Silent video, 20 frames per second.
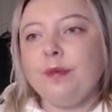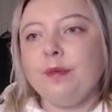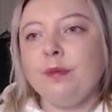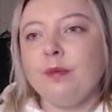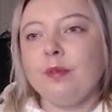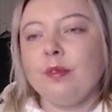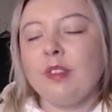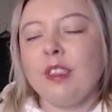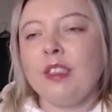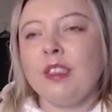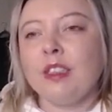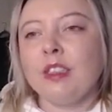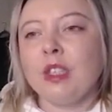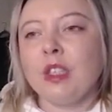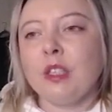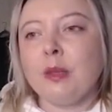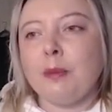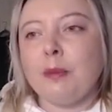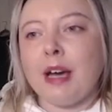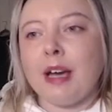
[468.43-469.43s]
These are all the
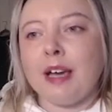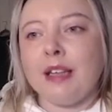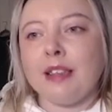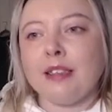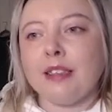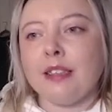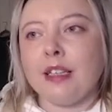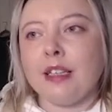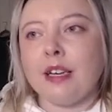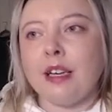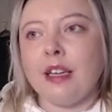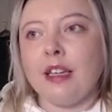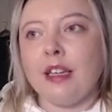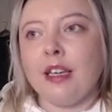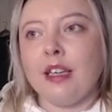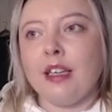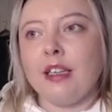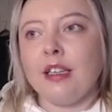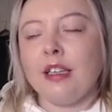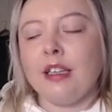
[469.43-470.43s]
baths that I,
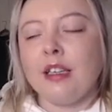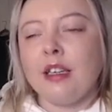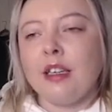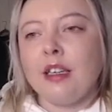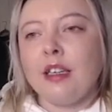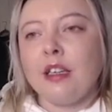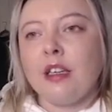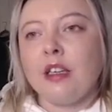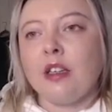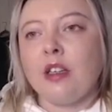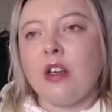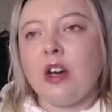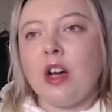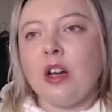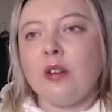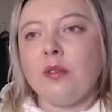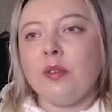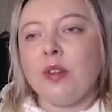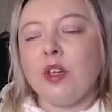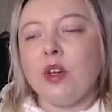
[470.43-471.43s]
like, got
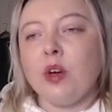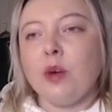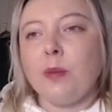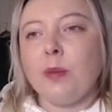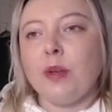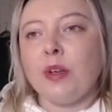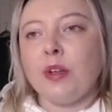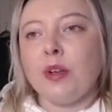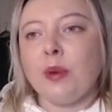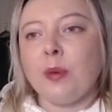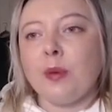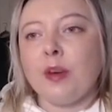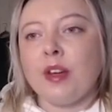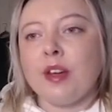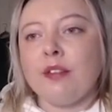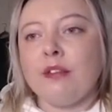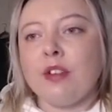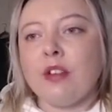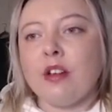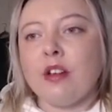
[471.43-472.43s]
reopened or
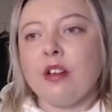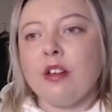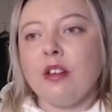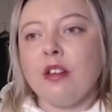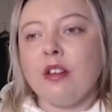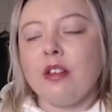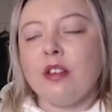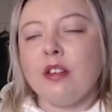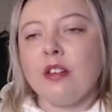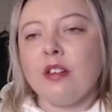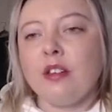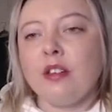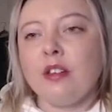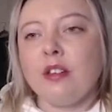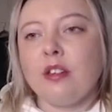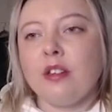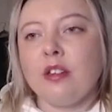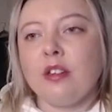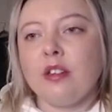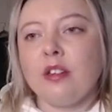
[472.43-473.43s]
whatever.
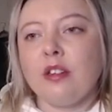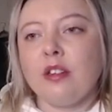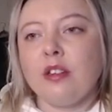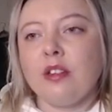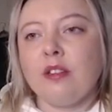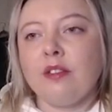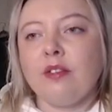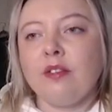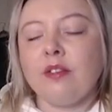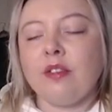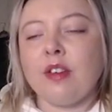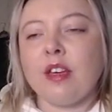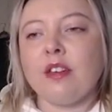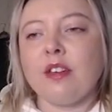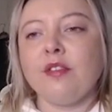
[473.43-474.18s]
Fun.